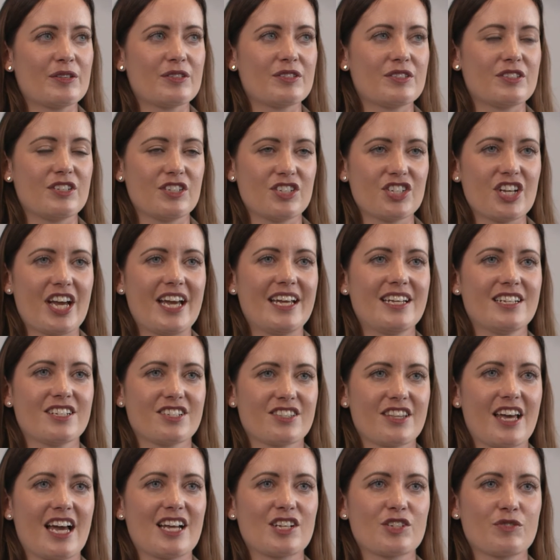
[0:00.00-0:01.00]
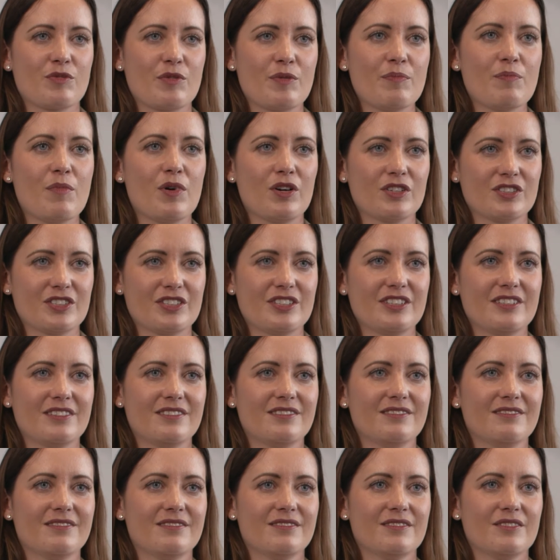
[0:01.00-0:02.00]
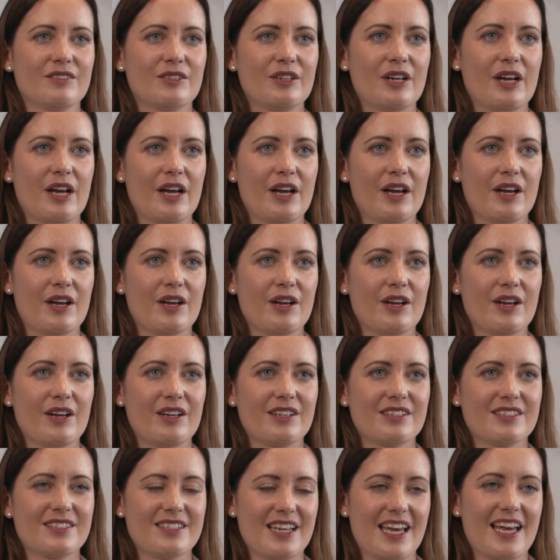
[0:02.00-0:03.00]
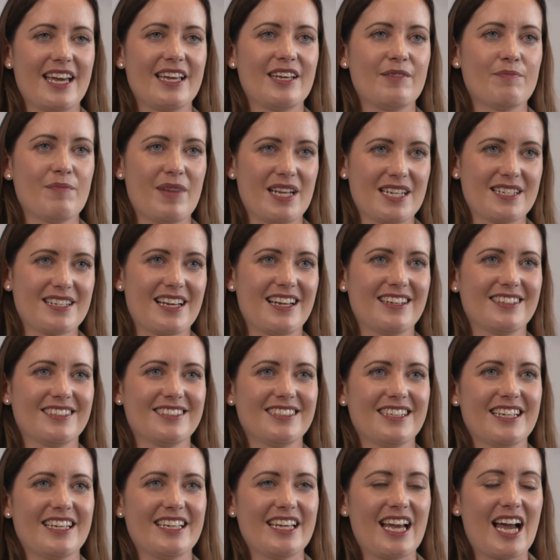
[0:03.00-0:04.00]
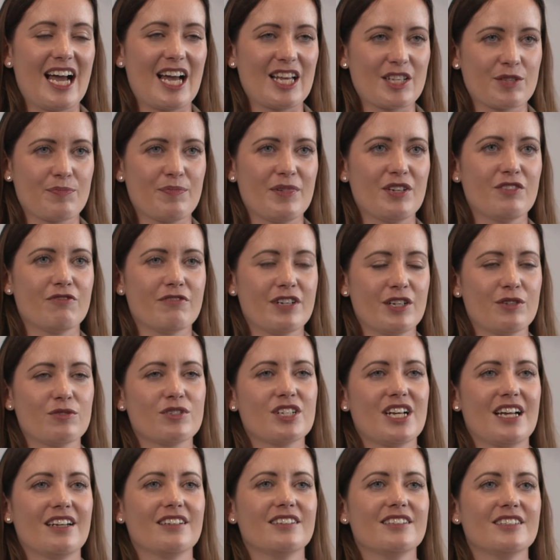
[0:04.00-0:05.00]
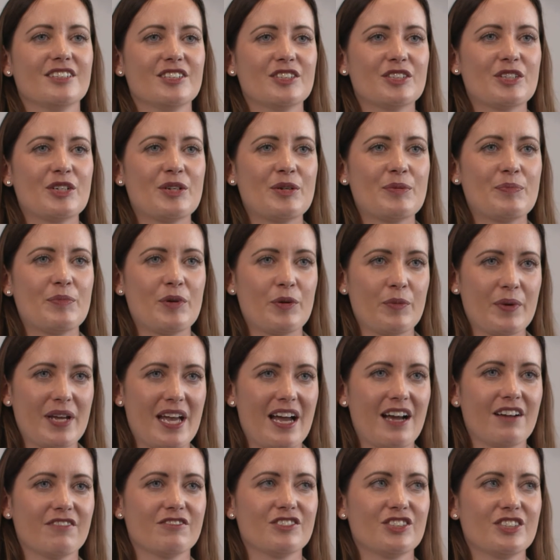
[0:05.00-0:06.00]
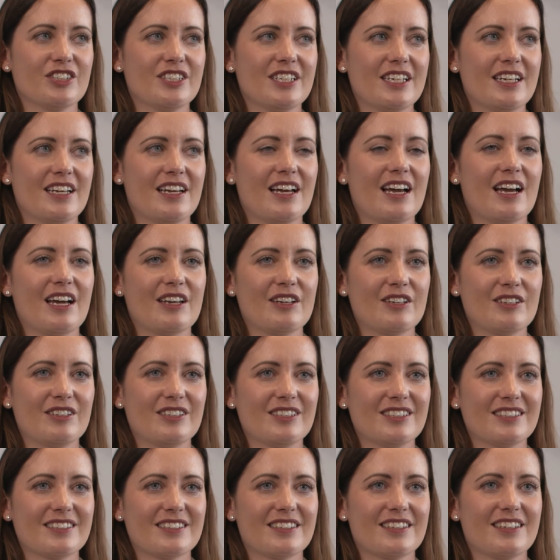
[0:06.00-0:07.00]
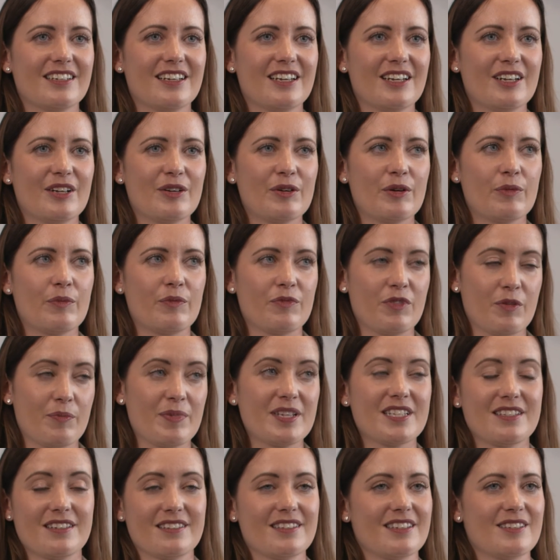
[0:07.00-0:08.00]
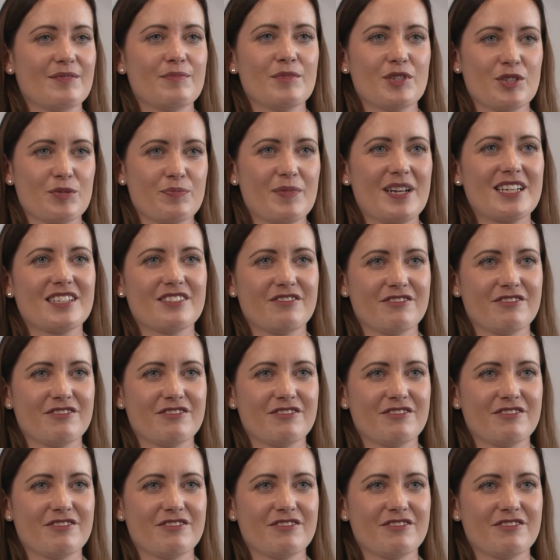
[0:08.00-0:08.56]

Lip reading: To change that to a modern day mentality has been a real challenge, but we have done it, and the business is much better